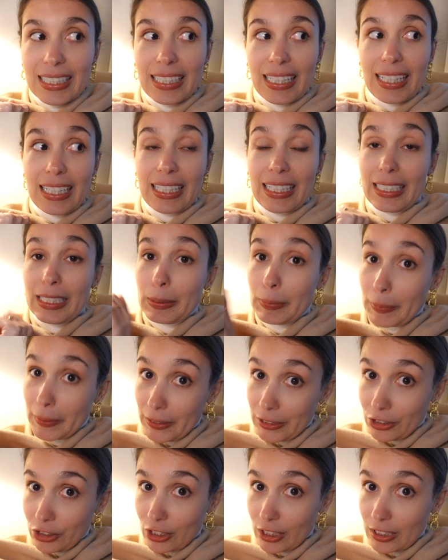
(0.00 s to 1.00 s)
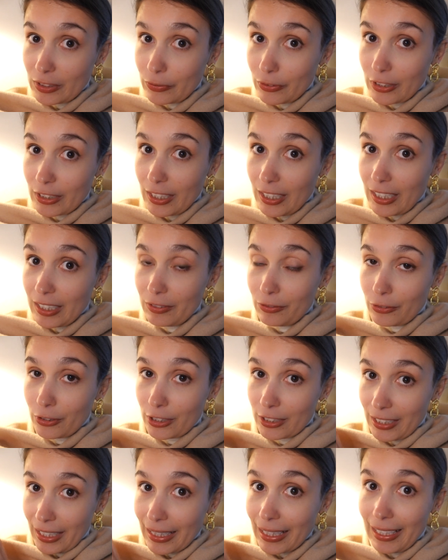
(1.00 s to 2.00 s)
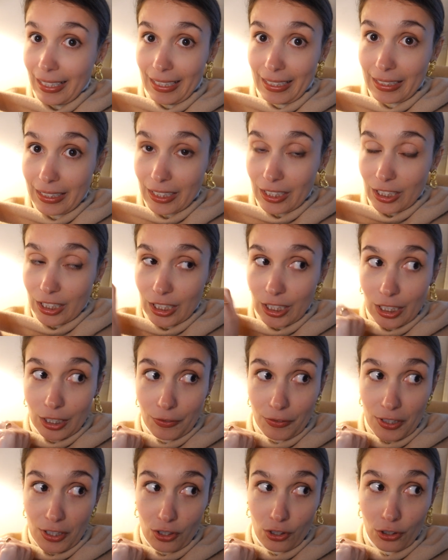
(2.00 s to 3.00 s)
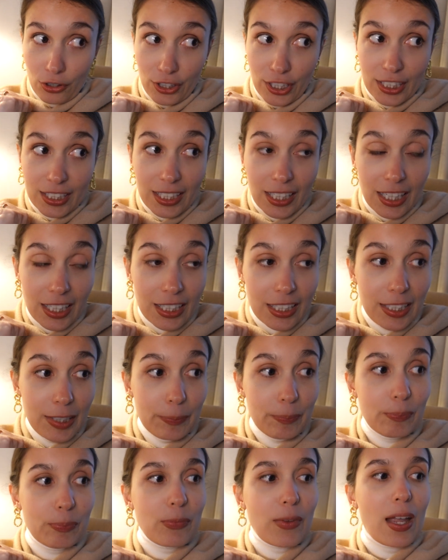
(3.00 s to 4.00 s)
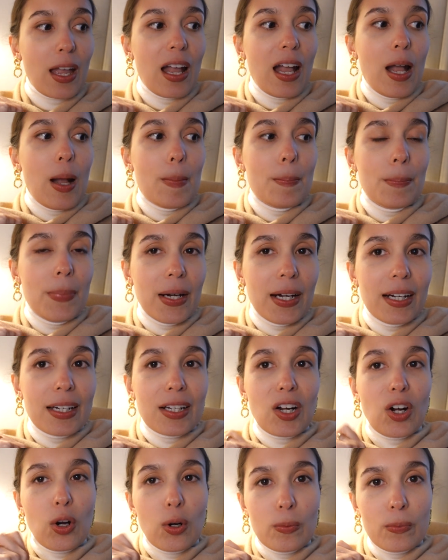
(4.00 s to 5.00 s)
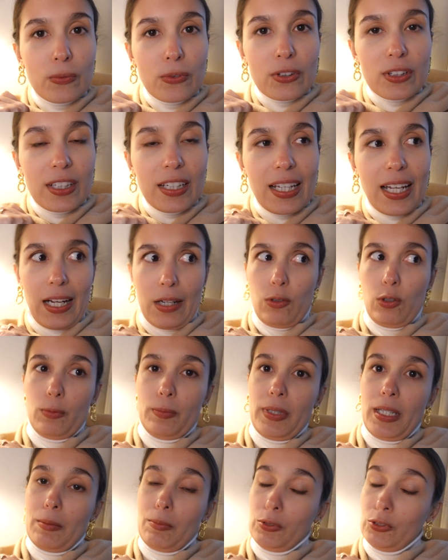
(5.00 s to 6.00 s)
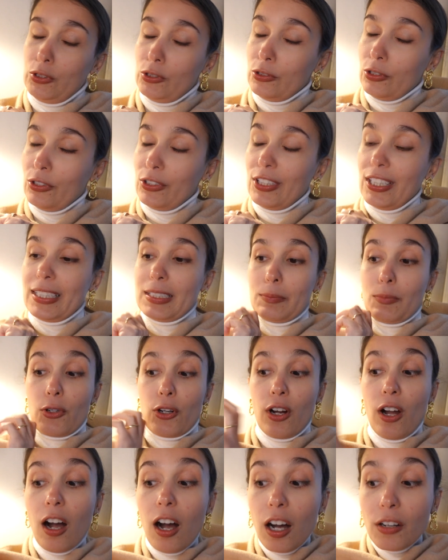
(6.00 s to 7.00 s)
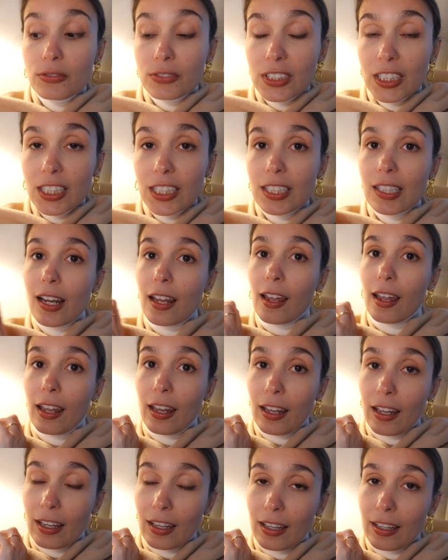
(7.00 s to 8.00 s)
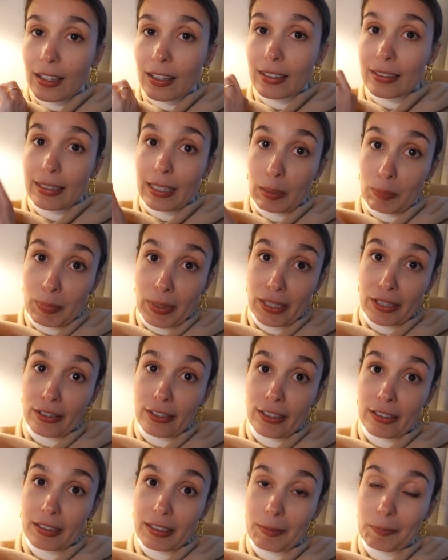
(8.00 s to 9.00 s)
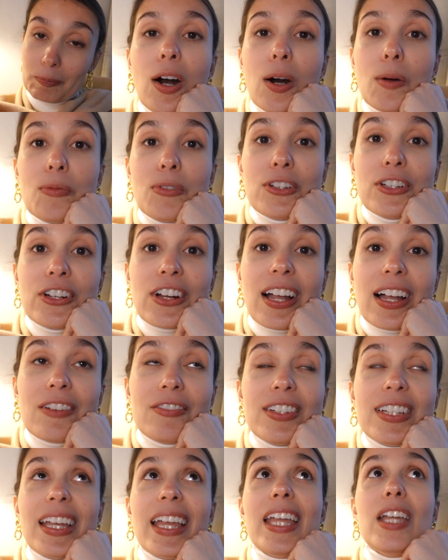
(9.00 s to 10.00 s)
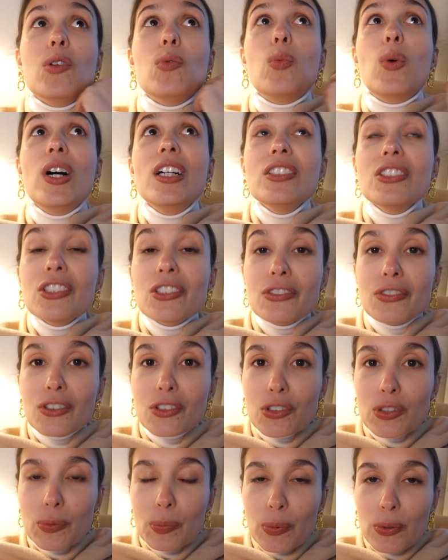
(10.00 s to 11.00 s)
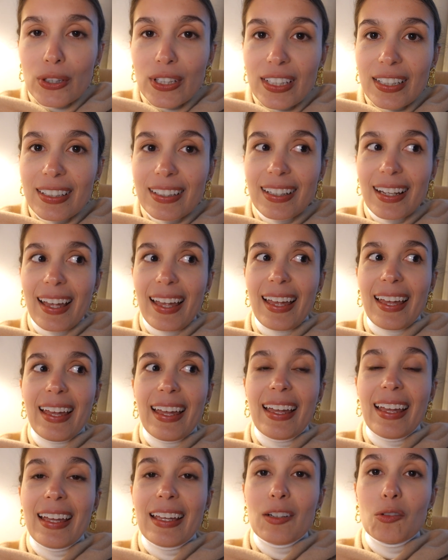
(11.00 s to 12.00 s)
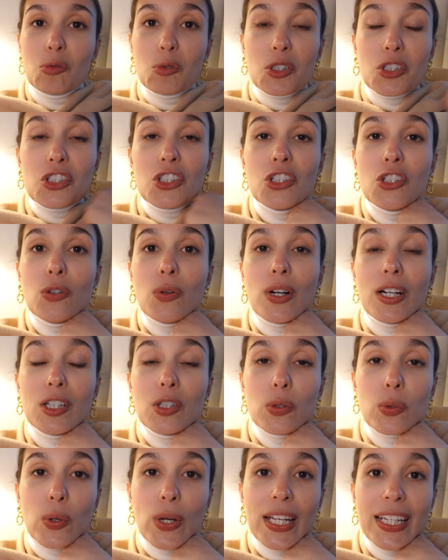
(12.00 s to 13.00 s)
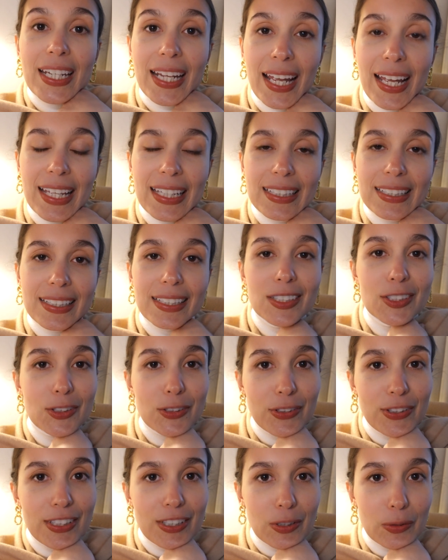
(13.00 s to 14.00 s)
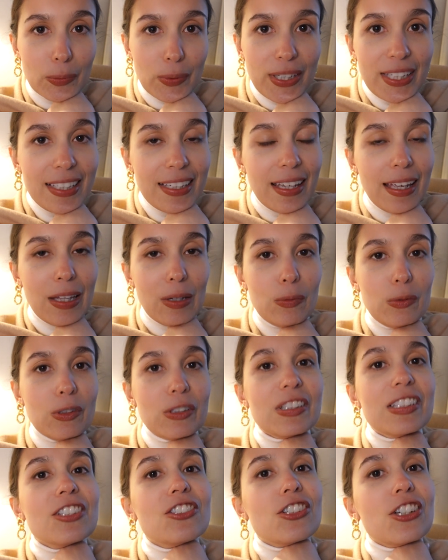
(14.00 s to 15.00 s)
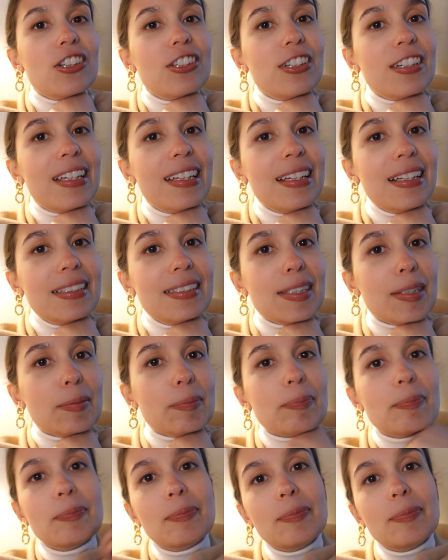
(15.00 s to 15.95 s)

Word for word: I apologize for that, for the lack of storytelling, but hopefully I will be able to do this more often and get better at it. Hopefully you're having a wonderful spring and wishing you a great end to this week and we'll see each other again next time.